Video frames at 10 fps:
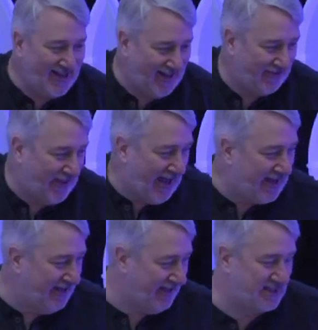is that I
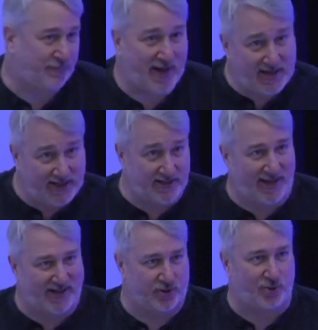can expand it
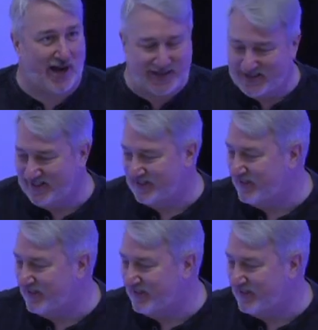and contract it as